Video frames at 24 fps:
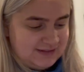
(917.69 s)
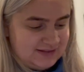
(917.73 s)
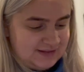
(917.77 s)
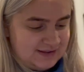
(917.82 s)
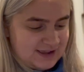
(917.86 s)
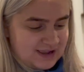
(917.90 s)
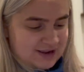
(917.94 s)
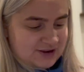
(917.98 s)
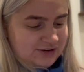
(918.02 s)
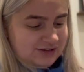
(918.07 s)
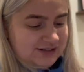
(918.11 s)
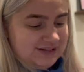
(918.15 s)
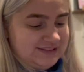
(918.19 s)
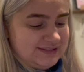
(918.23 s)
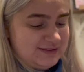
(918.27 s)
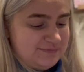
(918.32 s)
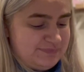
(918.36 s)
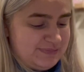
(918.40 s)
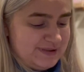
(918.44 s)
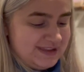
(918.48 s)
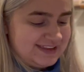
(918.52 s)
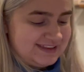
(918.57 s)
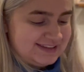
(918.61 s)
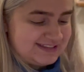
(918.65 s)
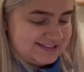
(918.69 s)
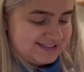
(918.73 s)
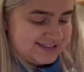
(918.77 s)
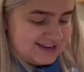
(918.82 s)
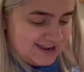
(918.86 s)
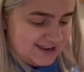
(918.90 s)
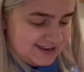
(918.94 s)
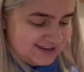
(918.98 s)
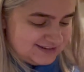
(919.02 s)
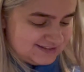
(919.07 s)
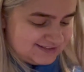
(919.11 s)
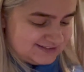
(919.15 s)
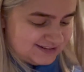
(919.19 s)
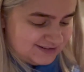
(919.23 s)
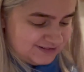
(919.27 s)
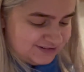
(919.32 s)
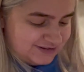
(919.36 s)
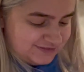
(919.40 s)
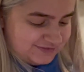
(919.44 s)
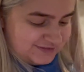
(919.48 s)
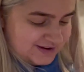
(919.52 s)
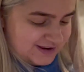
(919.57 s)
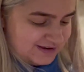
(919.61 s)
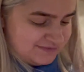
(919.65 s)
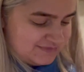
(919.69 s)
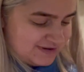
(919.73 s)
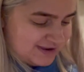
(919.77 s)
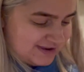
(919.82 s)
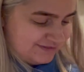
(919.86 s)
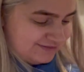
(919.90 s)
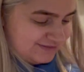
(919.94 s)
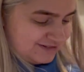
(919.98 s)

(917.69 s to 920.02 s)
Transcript: I got it in the biggest size though, and I think I might have